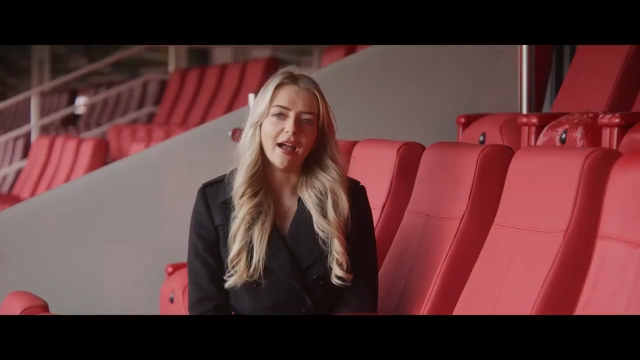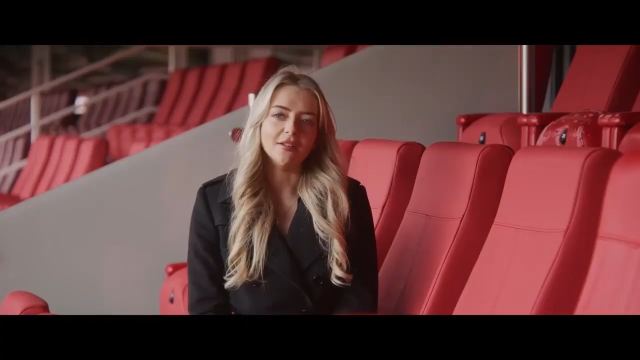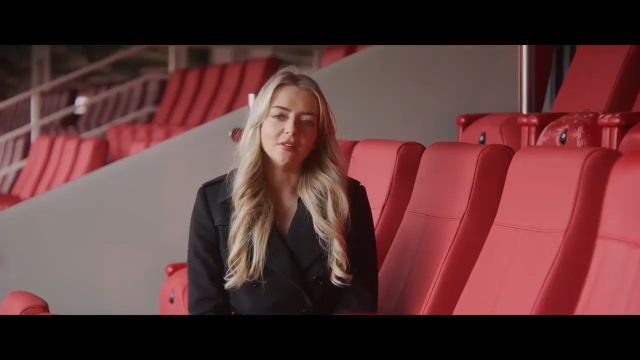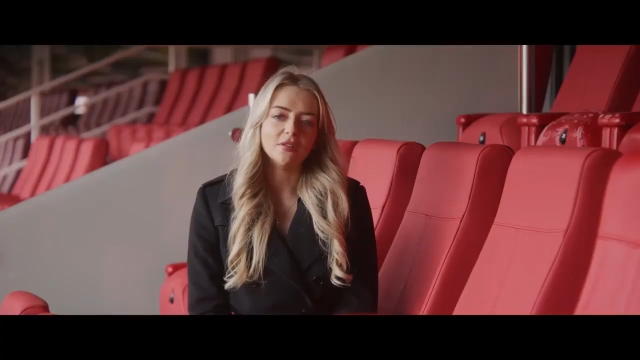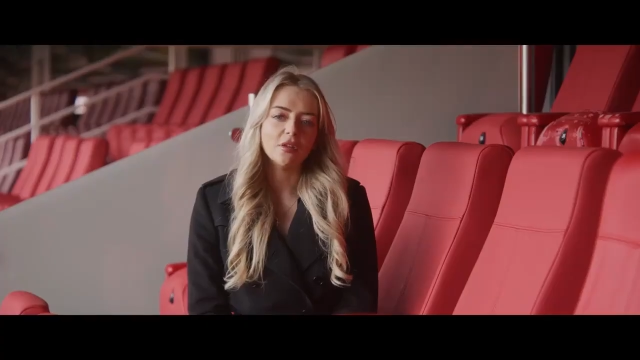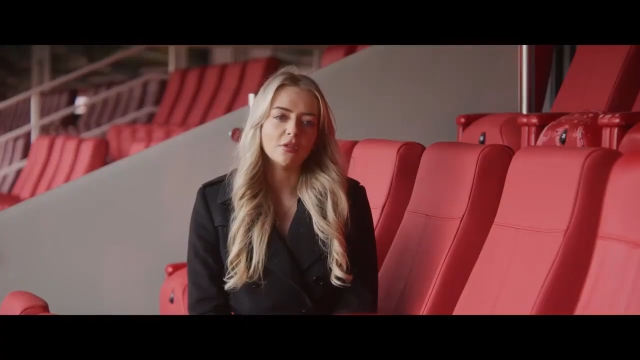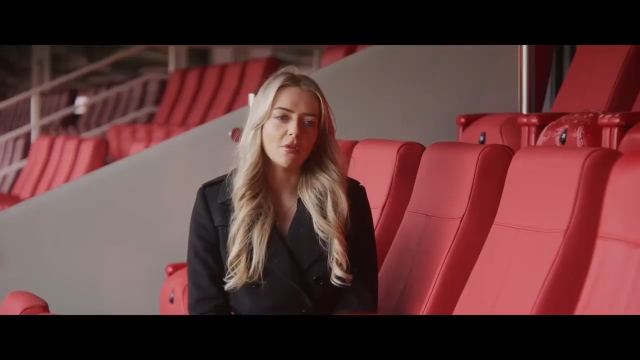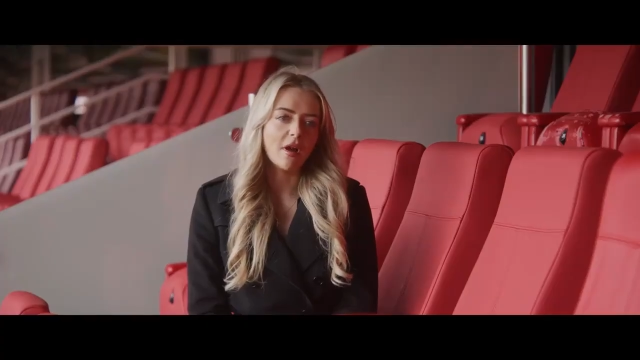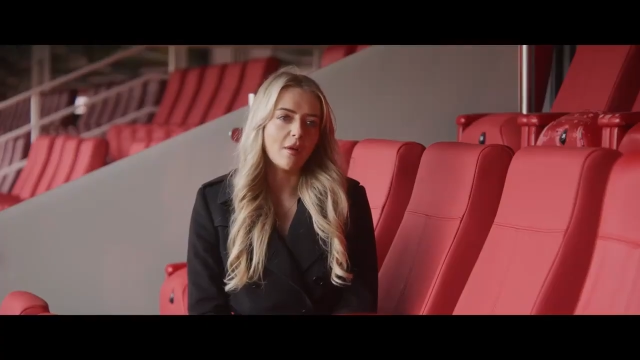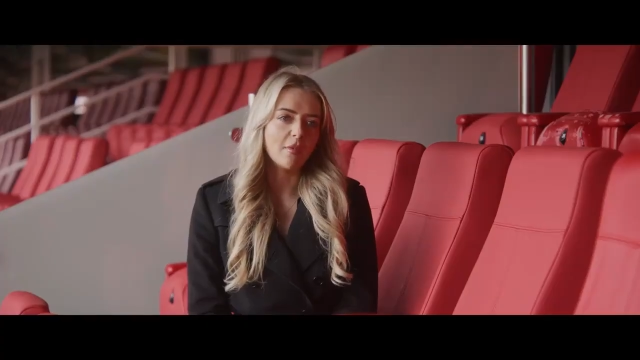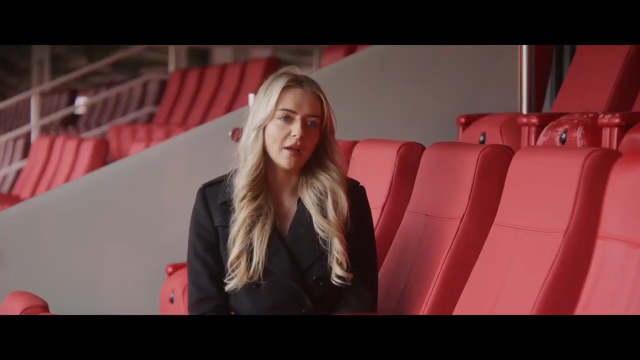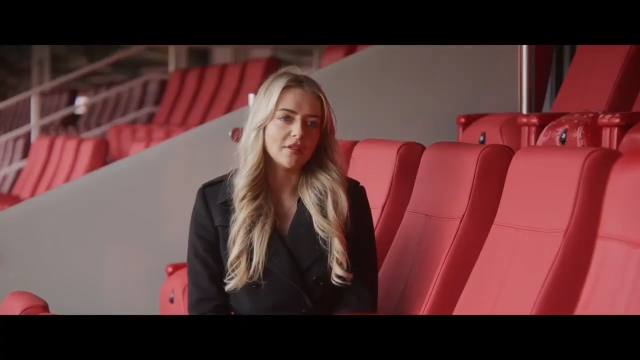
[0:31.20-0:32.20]
And
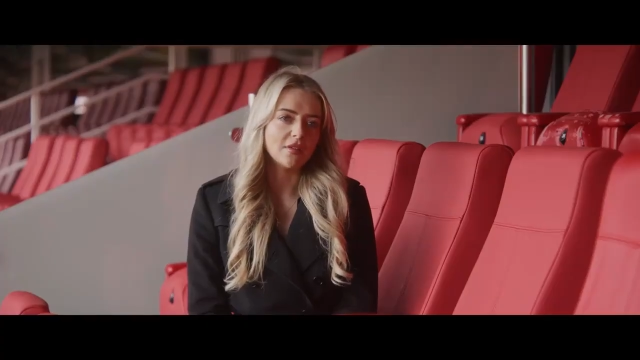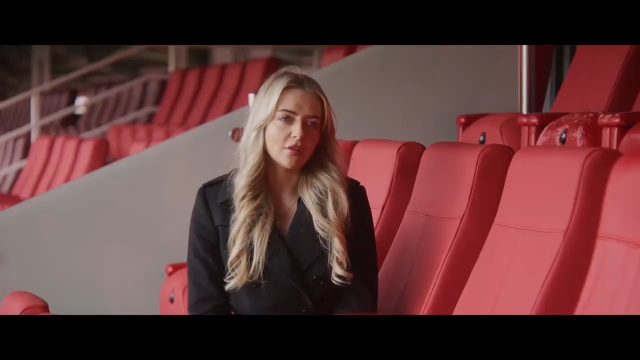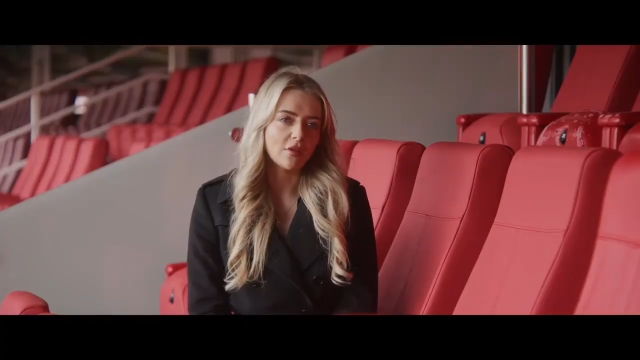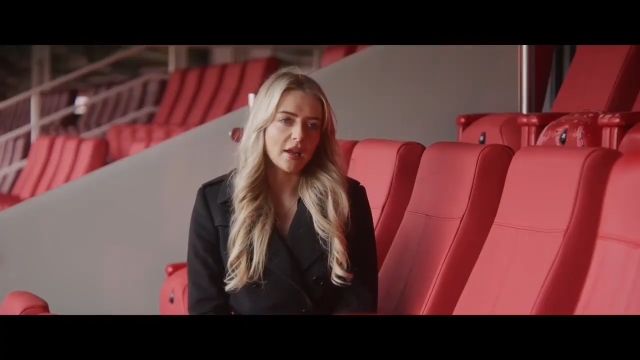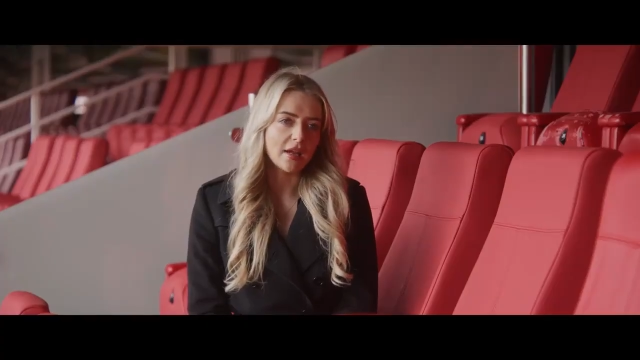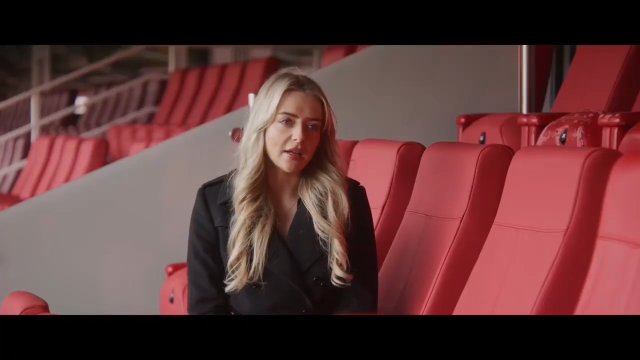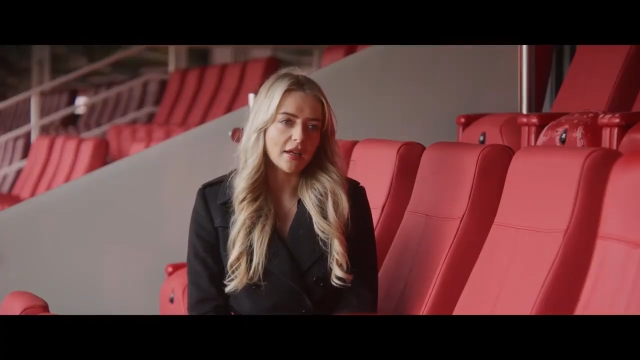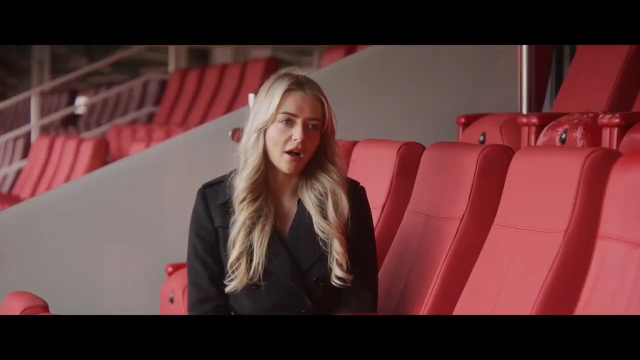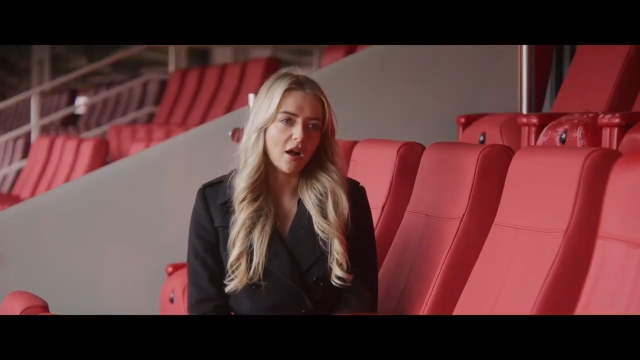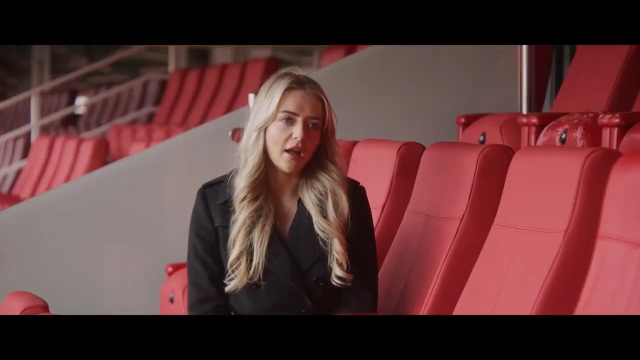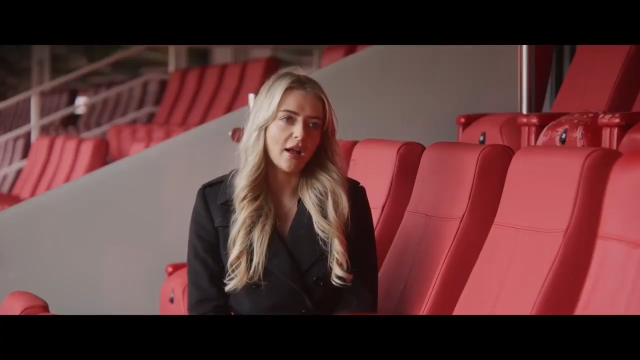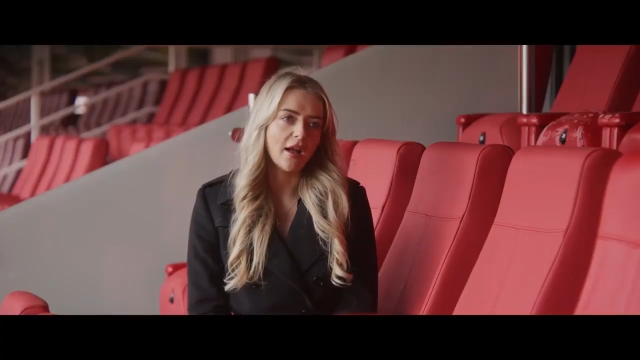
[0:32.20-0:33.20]
throughout my degree,
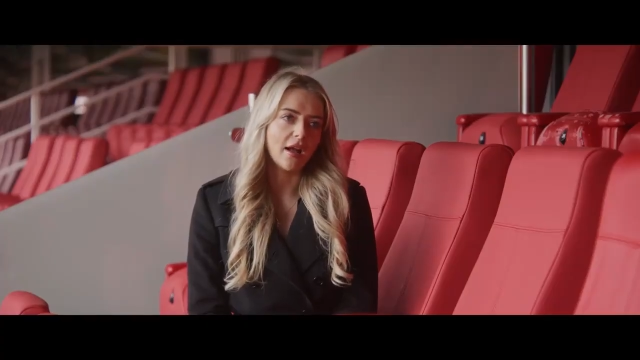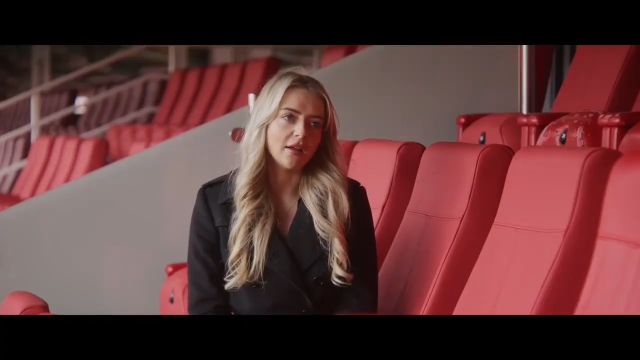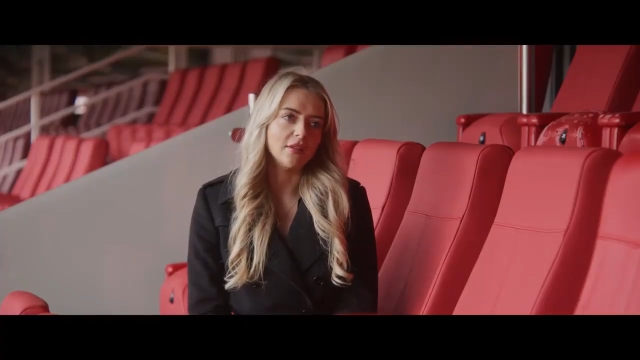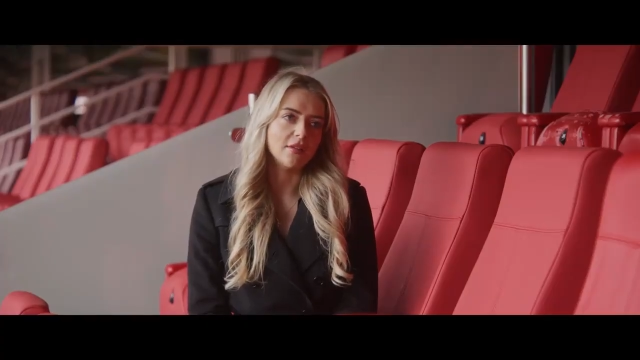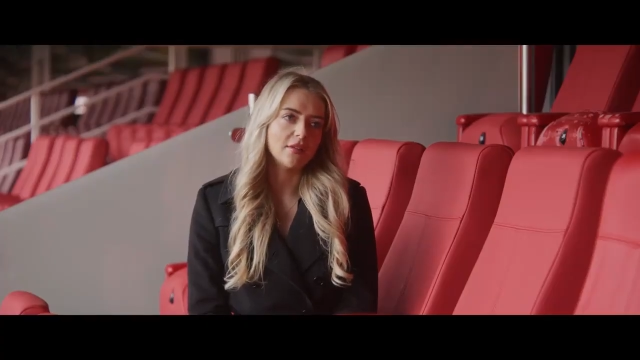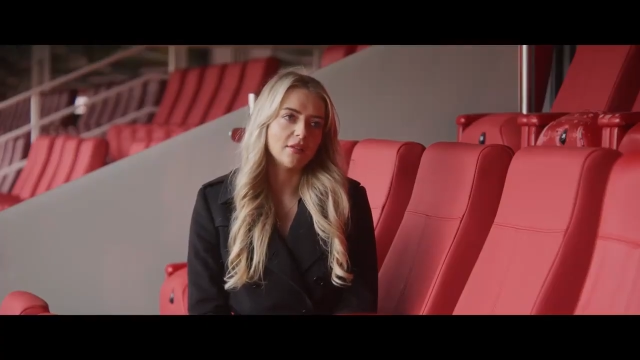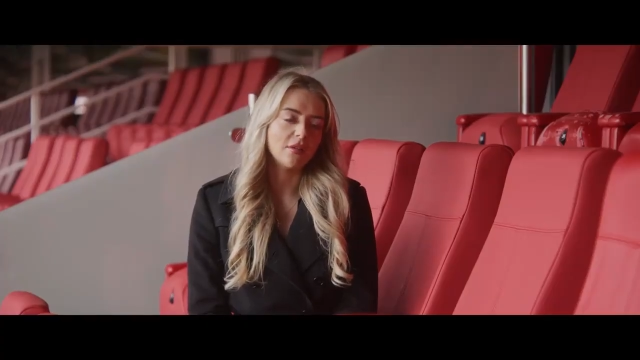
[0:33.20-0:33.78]
I had